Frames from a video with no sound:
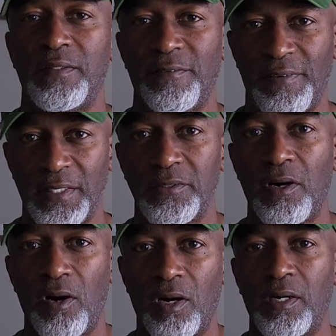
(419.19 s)
the Venta
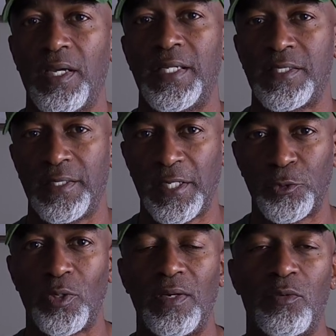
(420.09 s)
R as an
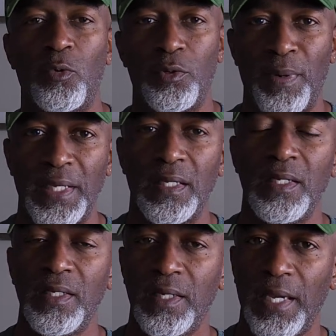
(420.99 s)
entry-level road bike,
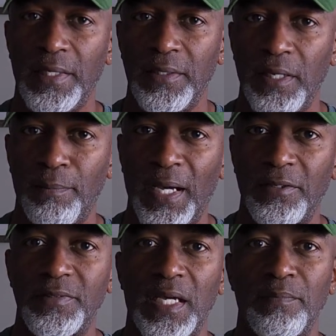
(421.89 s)
and the amount
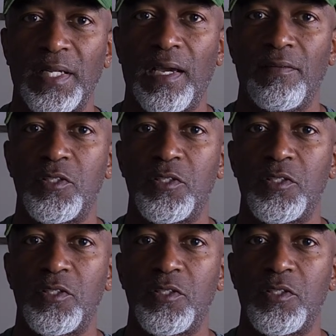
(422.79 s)
of time that I have